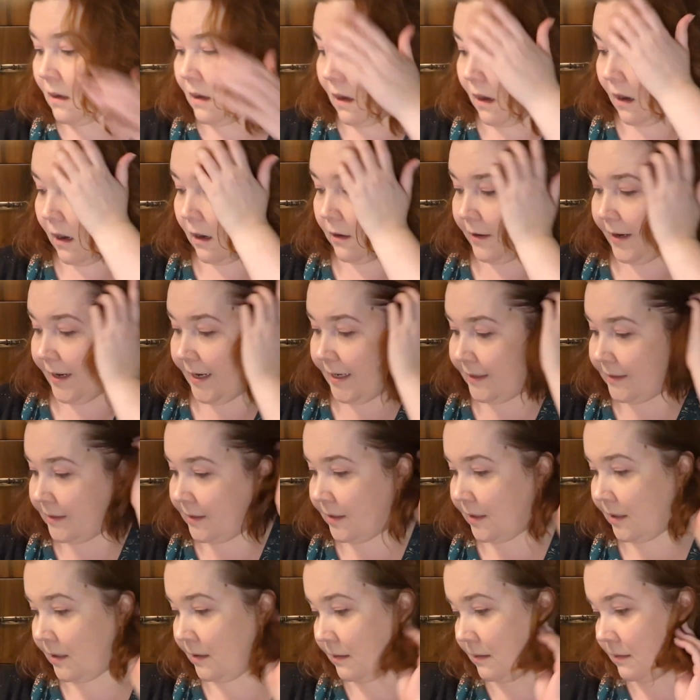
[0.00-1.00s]
All
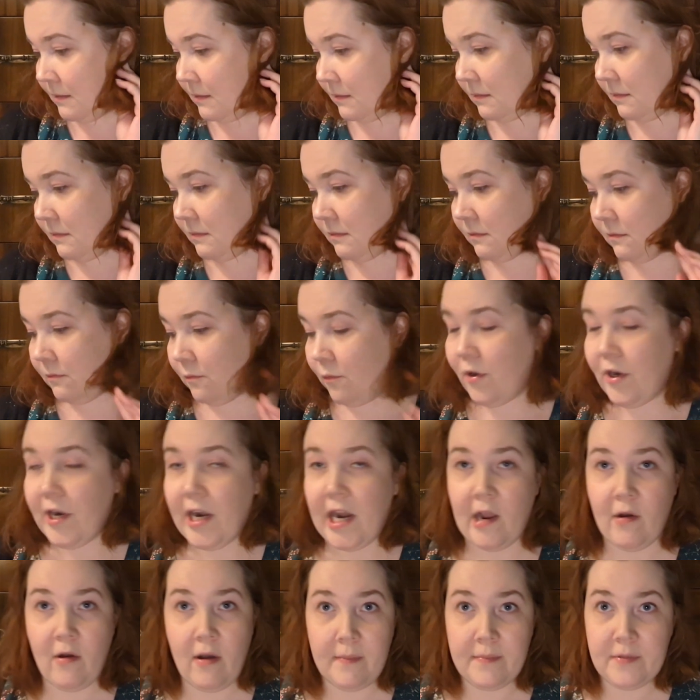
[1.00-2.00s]
right, we're
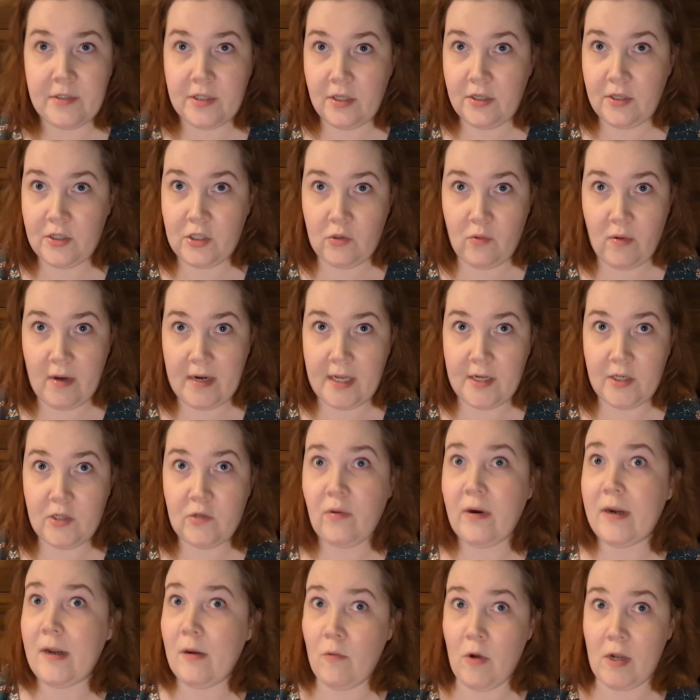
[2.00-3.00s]
now up to the
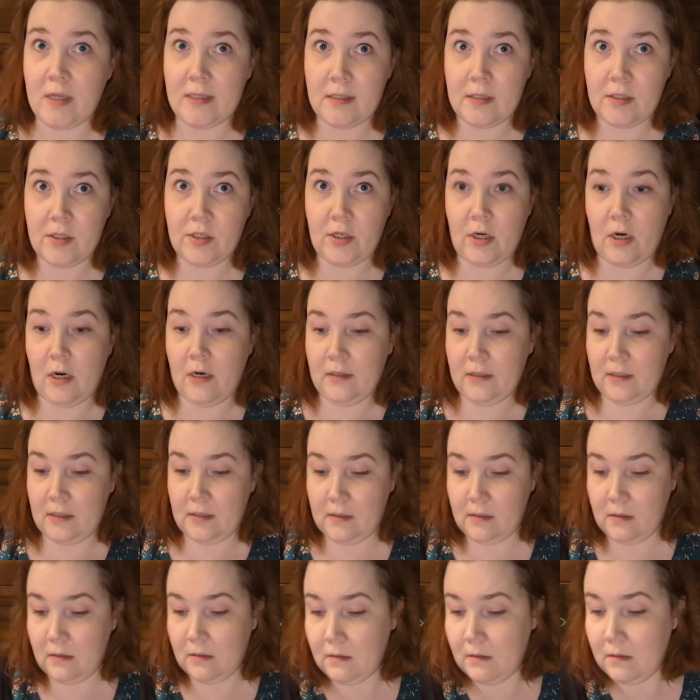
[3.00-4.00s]
2021
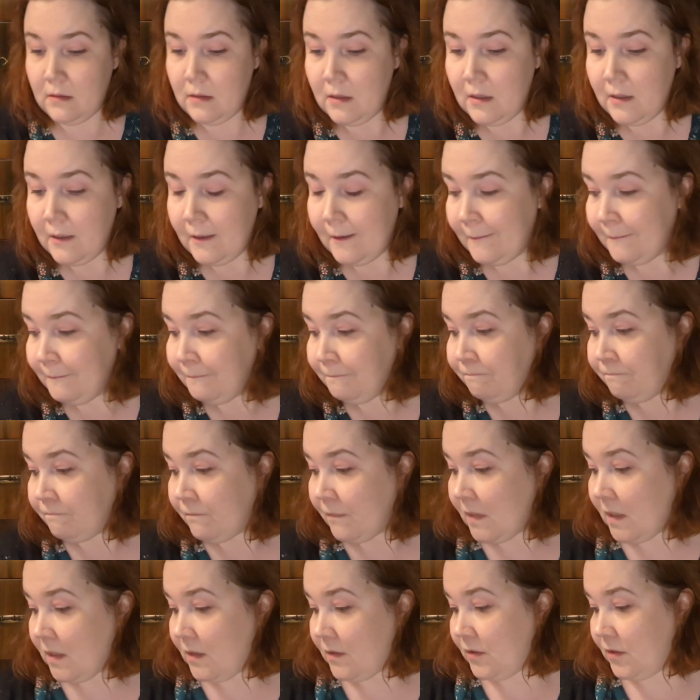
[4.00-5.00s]
starts.
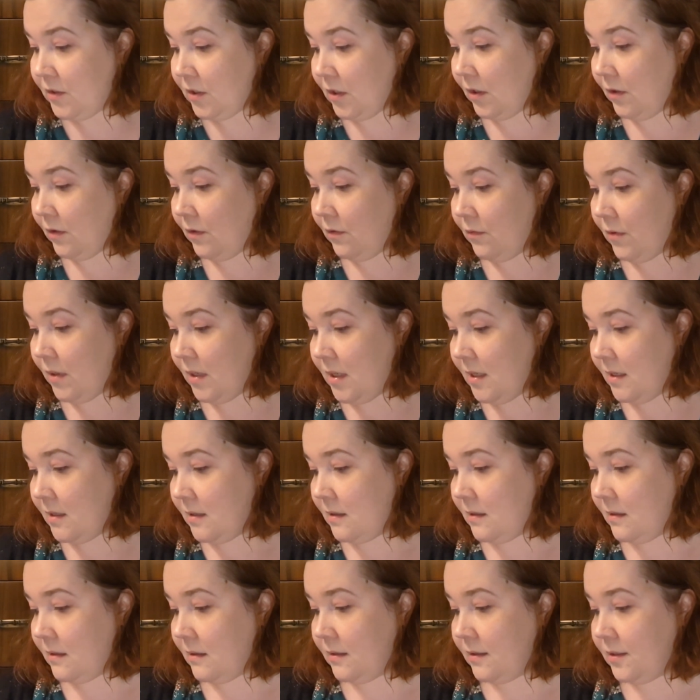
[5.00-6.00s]
So
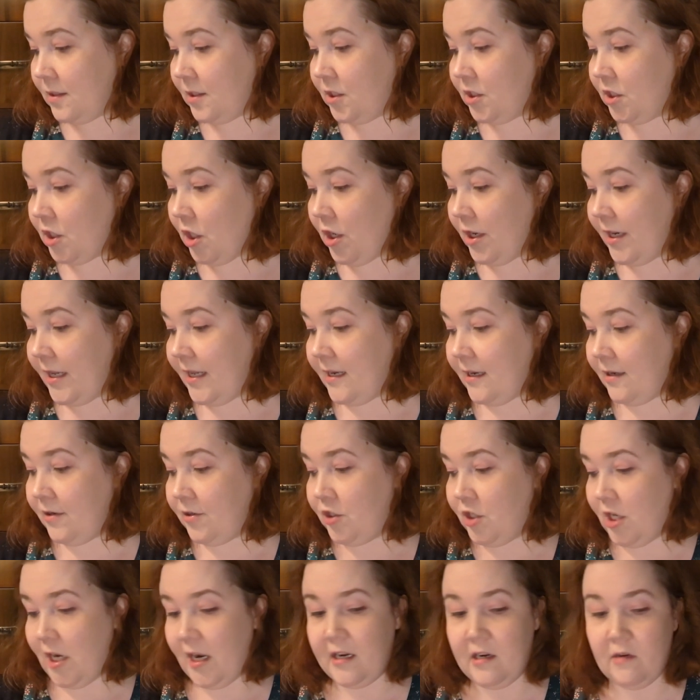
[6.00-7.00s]
started
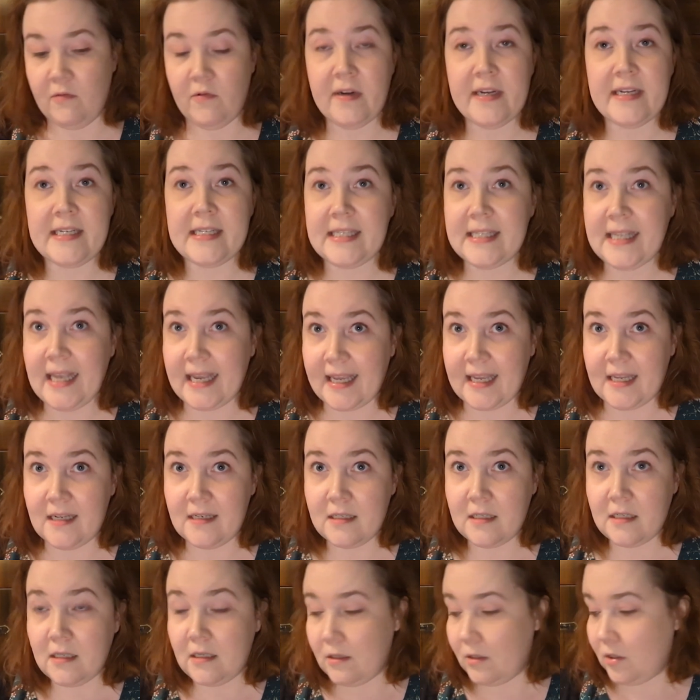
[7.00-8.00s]
January
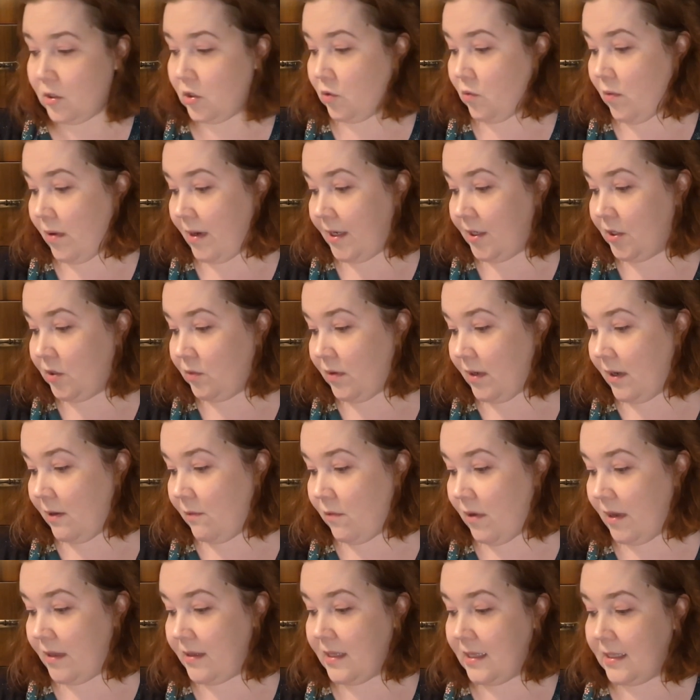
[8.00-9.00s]
2nd,
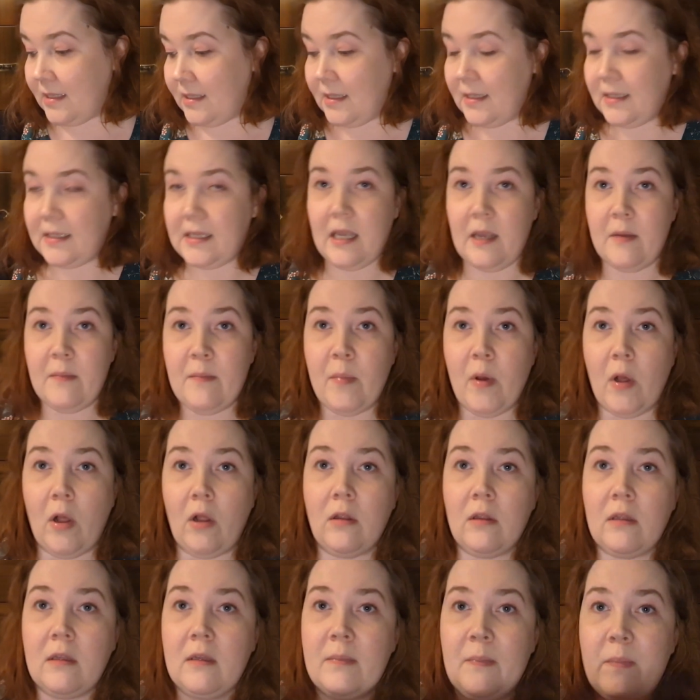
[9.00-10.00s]
2021. This is In
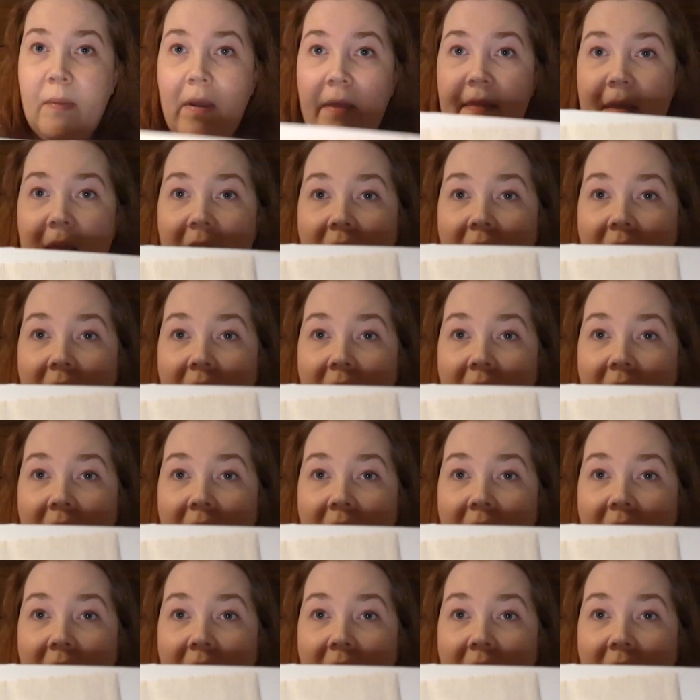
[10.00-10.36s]
Bulk by the